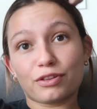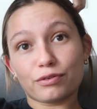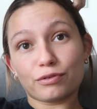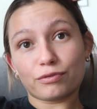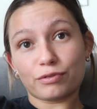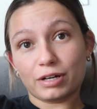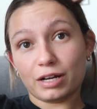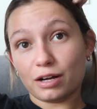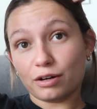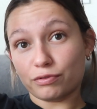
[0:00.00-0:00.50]
the
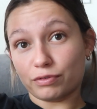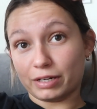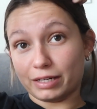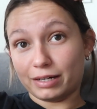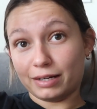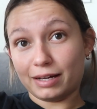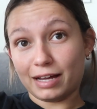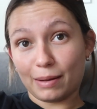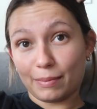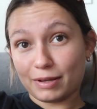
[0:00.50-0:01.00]

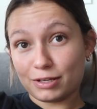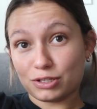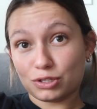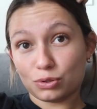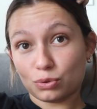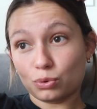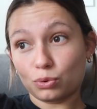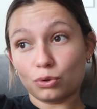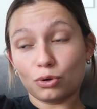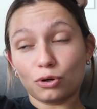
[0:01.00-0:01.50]
arena at my
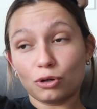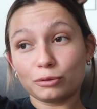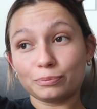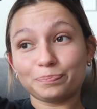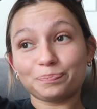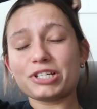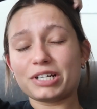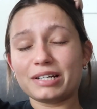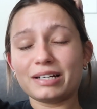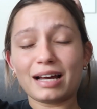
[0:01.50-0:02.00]
school.
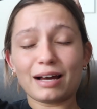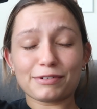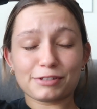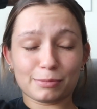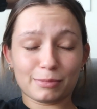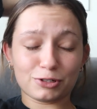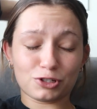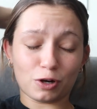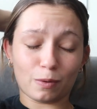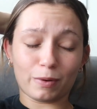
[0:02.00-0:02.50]
Wish I didn't have
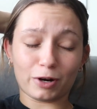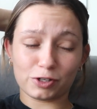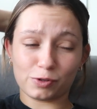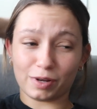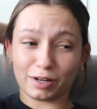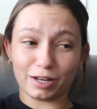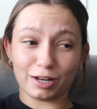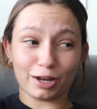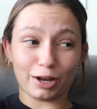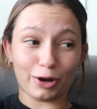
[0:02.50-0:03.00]
so much homework so
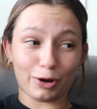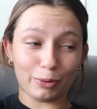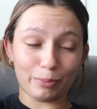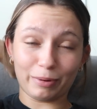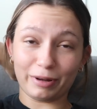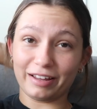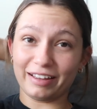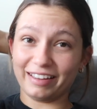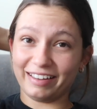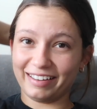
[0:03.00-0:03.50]
I could go,
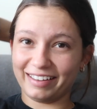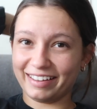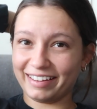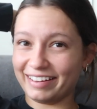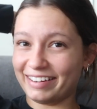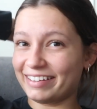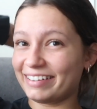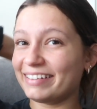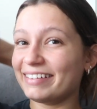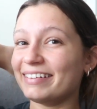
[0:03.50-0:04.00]
but
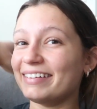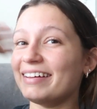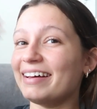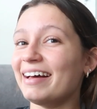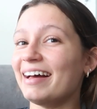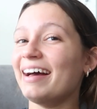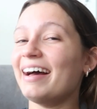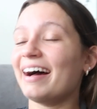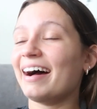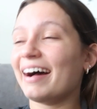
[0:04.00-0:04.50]

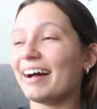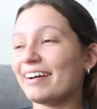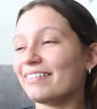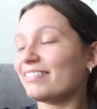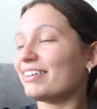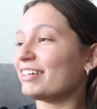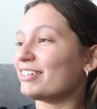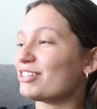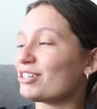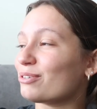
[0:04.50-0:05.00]
I have
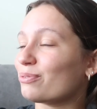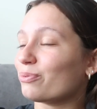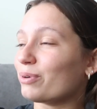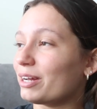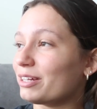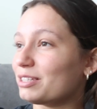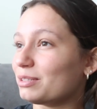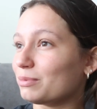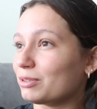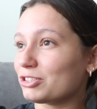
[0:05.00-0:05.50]
like just
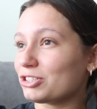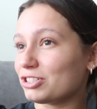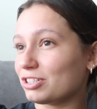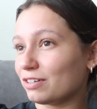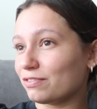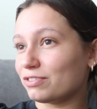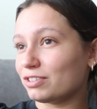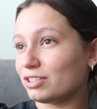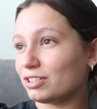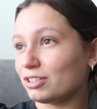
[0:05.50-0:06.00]
way too much
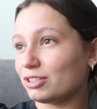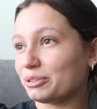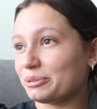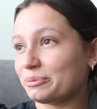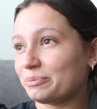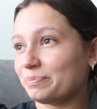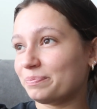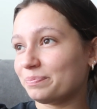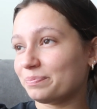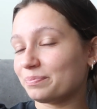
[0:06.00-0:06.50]
stuff to
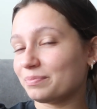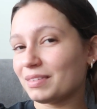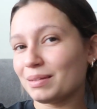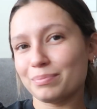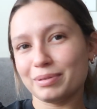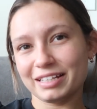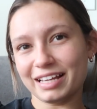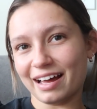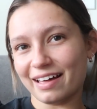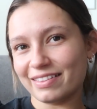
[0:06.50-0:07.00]
do.
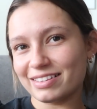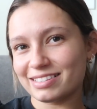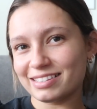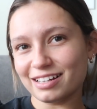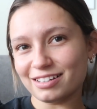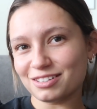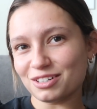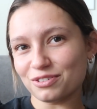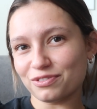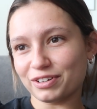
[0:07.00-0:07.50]
But yeah, isn't
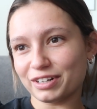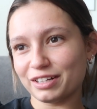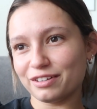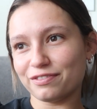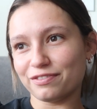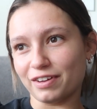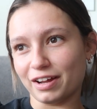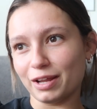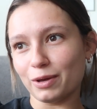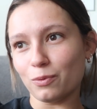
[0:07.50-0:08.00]
that so funny?
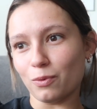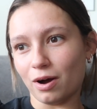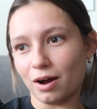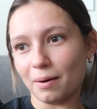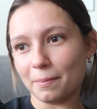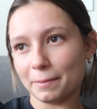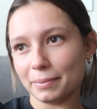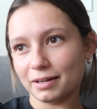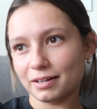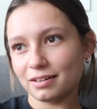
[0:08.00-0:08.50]
Fetty
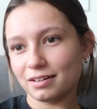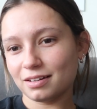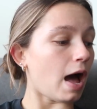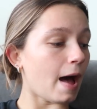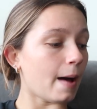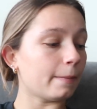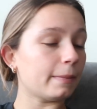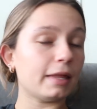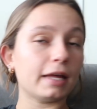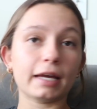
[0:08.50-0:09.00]
Wop.
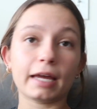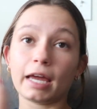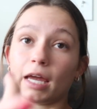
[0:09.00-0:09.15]
I'm like,